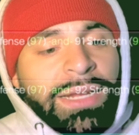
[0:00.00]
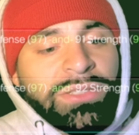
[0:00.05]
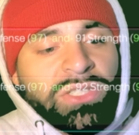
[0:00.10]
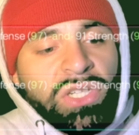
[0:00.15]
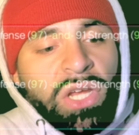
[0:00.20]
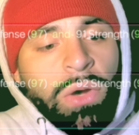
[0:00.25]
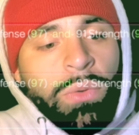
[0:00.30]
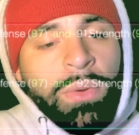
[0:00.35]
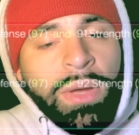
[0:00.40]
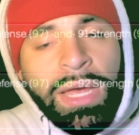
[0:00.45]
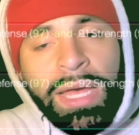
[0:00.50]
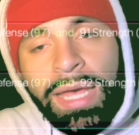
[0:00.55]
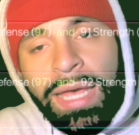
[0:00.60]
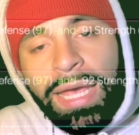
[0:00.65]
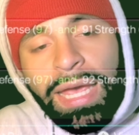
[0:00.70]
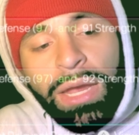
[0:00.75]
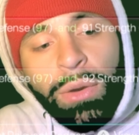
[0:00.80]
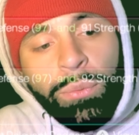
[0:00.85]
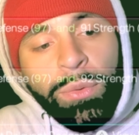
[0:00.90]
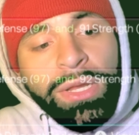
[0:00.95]
So
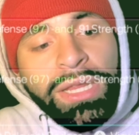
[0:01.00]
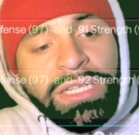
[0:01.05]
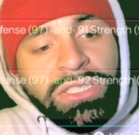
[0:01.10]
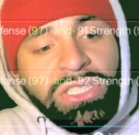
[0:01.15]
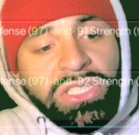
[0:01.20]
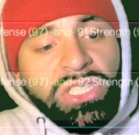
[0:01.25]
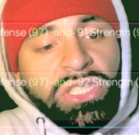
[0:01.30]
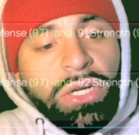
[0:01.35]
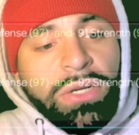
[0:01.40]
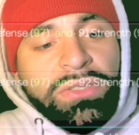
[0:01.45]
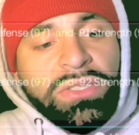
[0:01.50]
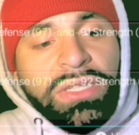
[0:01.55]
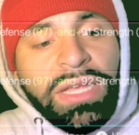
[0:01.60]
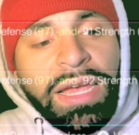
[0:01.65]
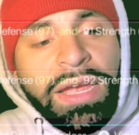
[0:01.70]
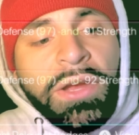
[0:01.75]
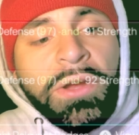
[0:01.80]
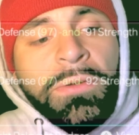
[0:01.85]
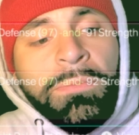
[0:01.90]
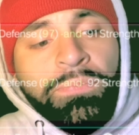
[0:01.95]
it really just starts
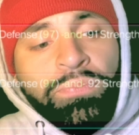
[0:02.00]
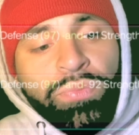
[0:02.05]
there.